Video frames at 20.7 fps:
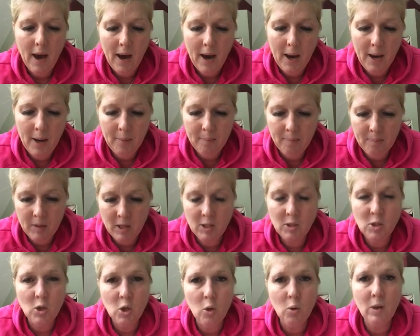And
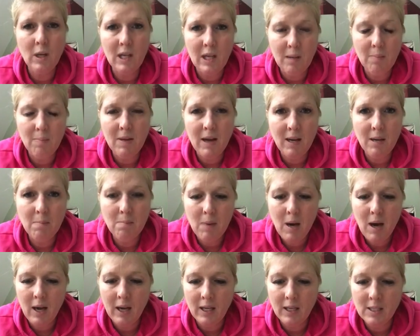so keep that in
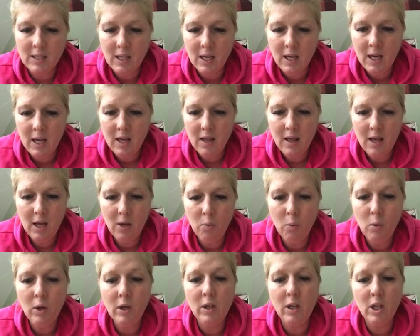mind, that
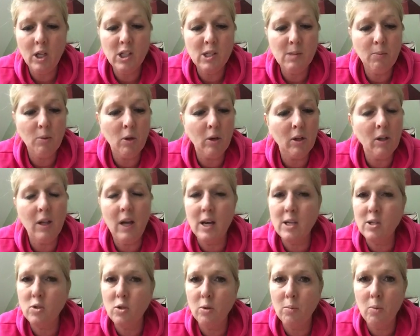we're going to explore
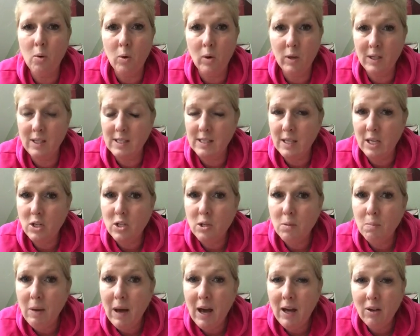classroom
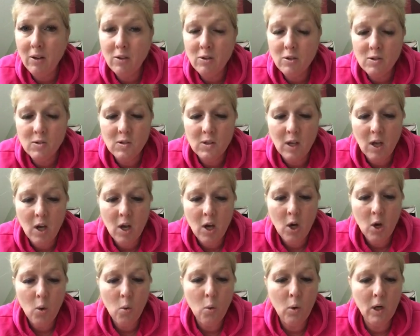organization patterns.
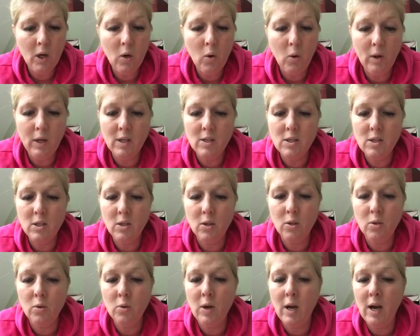We're going
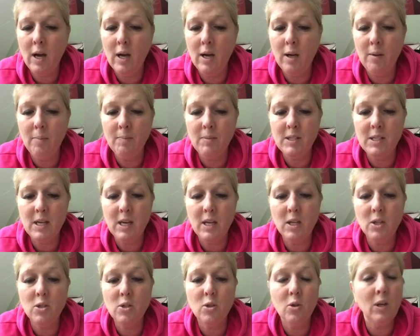to
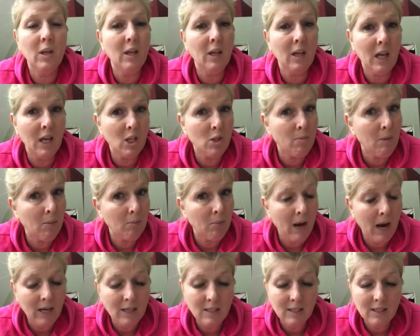study student engagement
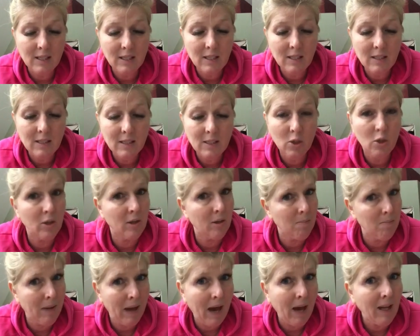practices, good
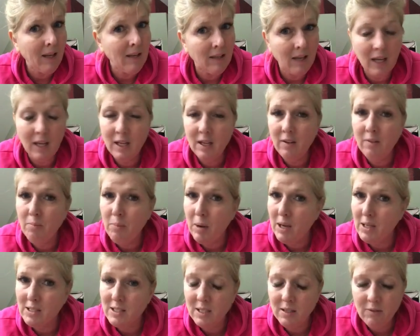and bad, negative,
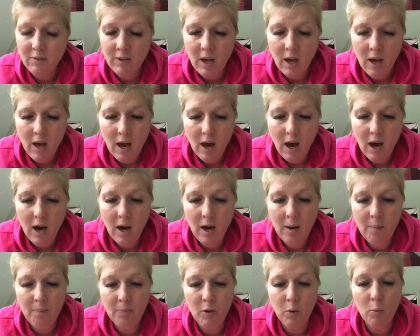positive,
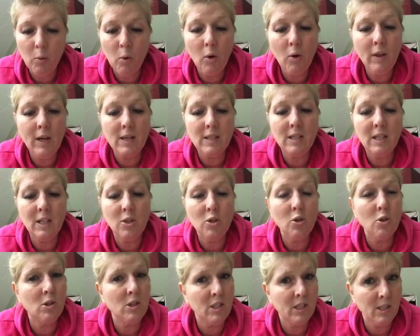the role that
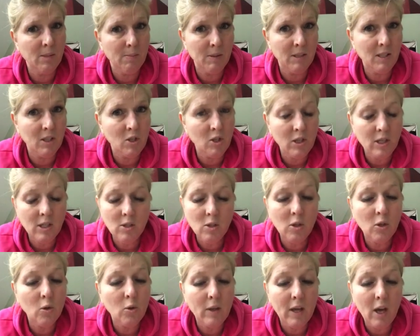teachers' dispositions,
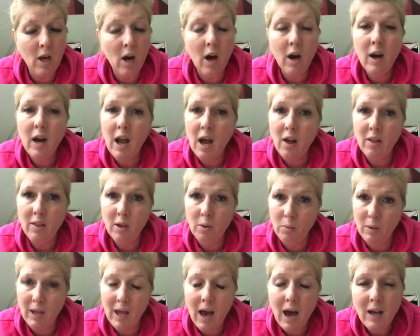who they are, how they
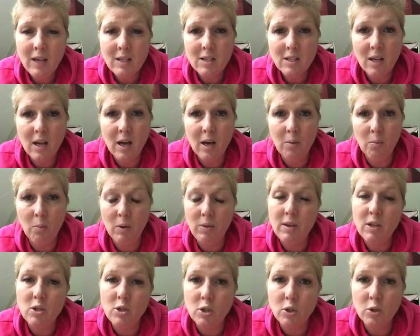react, what
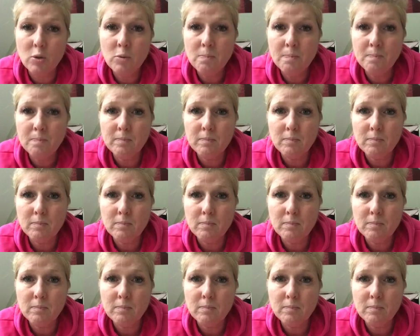they do.